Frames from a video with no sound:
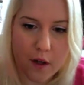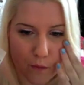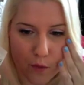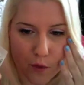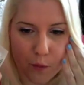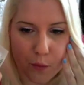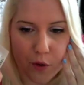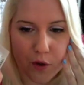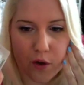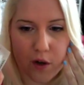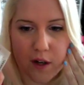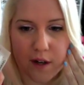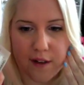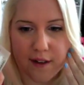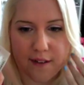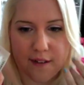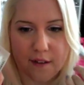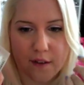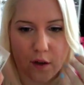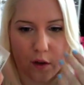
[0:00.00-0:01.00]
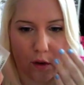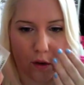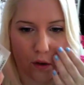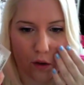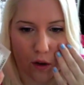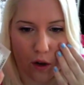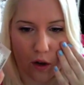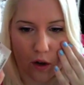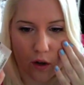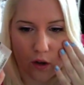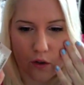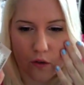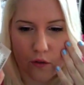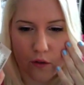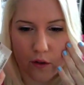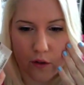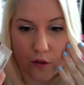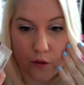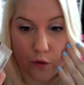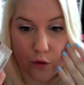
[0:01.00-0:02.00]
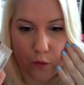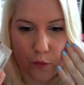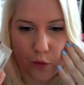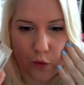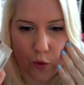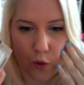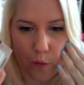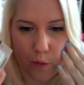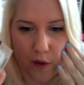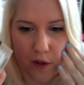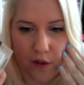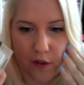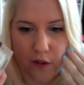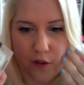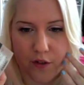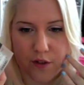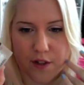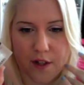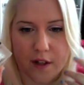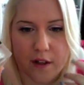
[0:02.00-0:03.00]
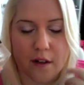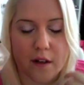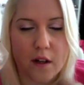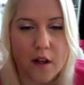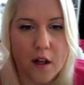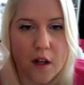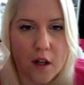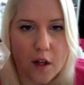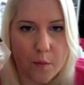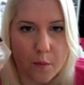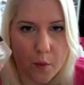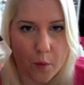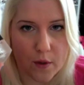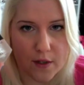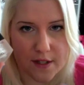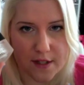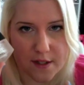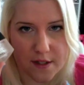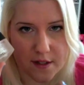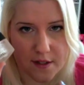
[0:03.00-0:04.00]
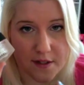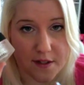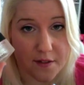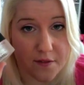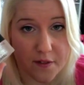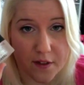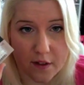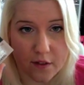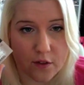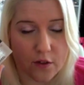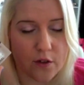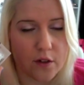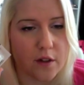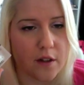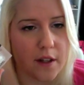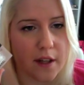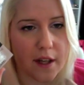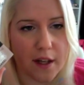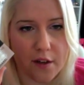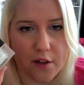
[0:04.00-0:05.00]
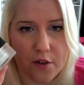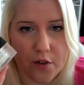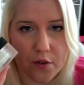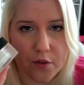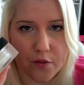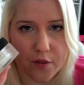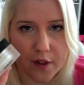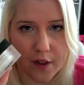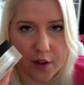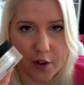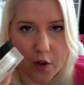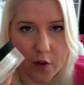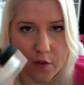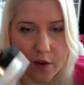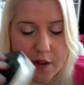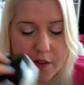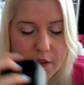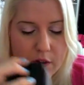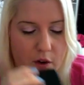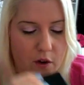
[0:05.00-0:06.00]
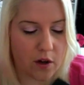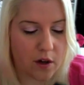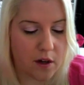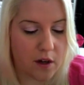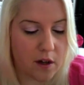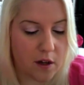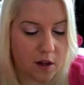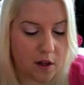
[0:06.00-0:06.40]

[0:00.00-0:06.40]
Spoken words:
You put it on, it takes a little longer for it to absorb into your skin, but once it does, it feels good. And again, you don't feel like you have anything on.